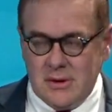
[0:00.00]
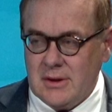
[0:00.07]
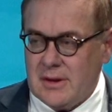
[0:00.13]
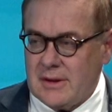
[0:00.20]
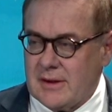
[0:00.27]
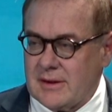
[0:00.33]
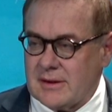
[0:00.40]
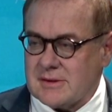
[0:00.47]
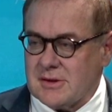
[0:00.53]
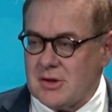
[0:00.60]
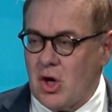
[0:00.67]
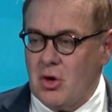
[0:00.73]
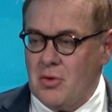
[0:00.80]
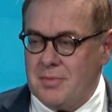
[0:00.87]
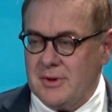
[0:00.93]
that it's an
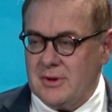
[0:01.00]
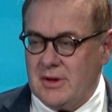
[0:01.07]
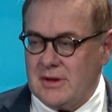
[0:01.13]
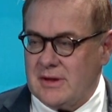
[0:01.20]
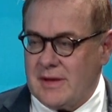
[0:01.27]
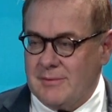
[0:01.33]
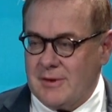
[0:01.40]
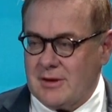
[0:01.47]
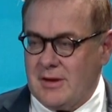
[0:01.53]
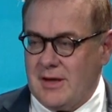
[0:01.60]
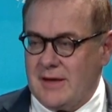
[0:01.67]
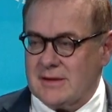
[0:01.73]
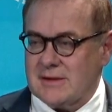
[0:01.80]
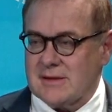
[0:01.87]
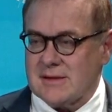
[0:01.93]
open and
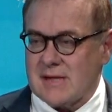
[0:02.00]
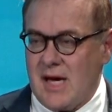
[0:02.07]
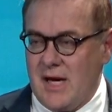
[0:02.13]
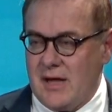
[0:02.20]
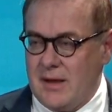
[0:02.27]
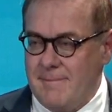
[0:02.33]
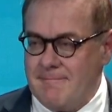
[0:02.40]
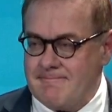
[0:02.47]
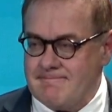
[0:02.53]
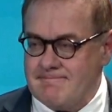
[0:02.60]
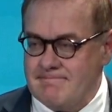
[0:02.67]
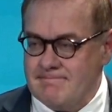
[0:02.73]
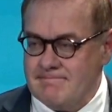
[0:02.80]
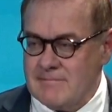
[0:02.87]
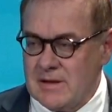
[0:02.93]
democratic society,
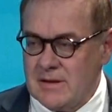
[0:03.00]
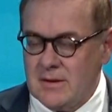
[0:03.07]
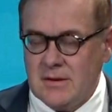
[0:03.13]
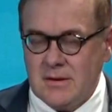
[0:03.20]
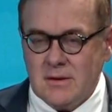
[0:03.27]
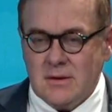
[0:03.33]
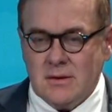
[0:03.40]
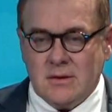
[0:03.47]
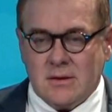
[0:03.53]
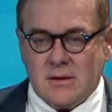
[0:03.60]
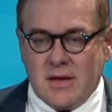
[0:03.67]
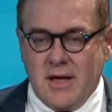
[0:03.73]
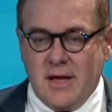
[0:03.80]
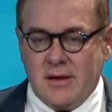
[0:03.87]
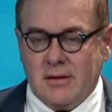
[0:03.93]

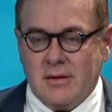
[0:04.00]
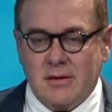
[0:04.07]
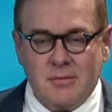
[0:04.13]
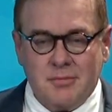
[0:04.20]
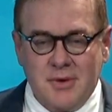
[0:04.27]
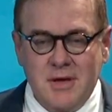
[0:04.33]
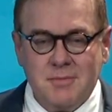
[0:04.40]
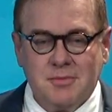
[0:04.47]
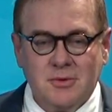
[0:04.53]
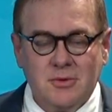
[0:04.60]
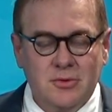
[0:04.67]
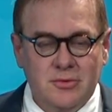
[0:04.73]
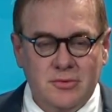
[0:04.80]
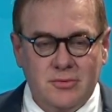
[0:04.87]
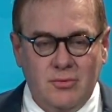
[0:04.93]
and the people
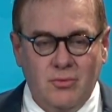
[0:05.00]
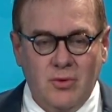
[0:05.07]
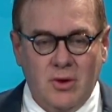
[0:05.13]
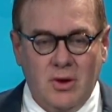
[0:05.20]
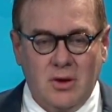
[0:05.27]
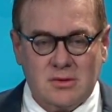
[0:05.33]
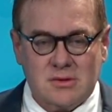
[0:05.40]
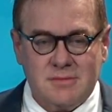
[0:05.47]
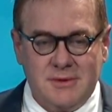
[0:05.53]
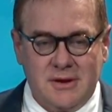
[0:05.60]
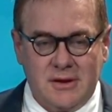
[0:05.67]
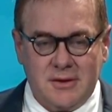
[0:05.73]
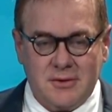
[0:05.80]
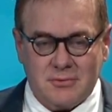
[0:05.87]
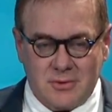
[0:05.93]
who will
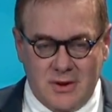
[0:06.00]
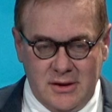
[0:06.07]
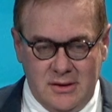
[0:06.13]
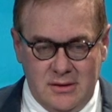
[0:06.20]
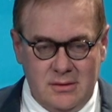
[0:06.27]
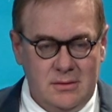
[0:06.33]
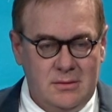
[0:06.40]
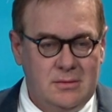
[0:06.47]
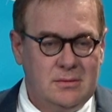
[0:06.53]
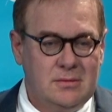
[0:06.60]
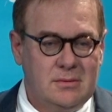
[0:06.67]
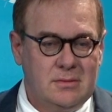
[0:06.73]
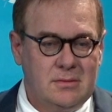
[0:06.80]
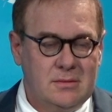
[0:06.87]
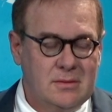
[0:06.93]
ultimately run
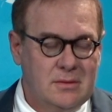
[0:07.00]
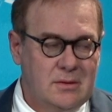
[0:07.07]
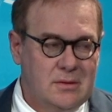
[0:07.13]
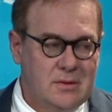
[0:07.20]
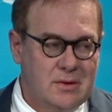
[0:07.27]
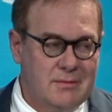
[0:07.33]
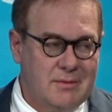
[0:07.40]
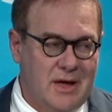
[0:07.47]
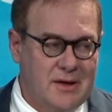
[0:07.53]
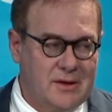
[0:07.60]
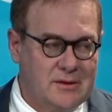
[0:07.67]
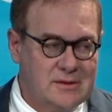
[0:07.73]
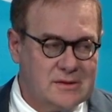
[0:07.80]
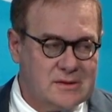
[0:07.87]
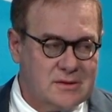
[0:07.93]
the
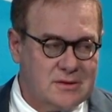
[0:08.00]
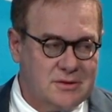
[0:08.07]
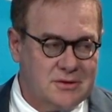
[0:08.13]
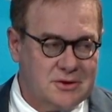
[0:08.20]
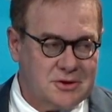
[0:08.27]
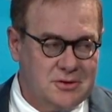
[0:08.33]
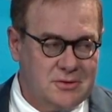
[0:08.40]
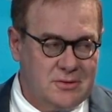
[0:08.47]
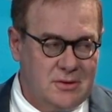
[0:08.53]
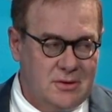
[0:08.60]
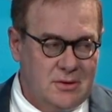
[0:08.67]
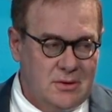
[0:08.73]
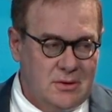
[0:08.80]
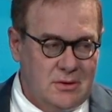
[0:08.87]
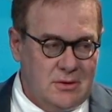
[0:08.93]
Minerd Institution
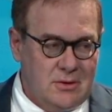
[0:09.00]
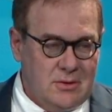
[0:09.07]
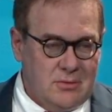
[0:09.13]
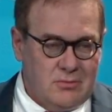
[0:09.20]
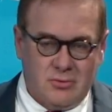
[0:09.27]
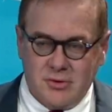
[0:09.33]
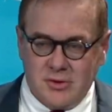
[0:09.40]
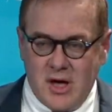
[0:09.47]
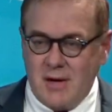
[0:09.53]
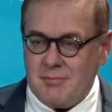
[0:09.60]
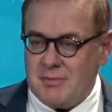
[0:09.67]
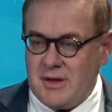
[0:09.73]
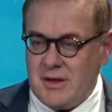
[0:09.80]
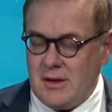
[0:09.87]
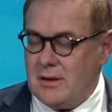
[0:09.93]
will
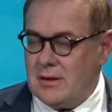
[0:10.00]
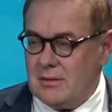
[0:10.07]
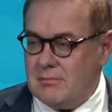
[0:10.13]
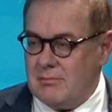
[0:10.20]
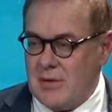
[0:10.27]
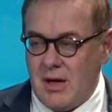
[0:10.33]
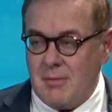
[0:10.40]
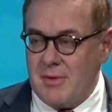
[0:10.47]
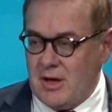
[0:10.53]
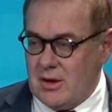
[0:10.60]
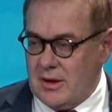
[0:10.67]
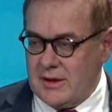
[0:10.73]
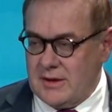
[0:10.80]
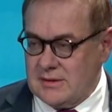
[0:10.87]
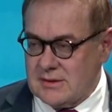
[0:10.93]
not be
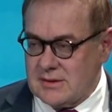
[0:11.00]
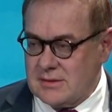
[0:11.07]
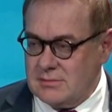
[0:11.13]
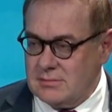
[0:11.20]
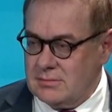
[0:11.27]
Americans,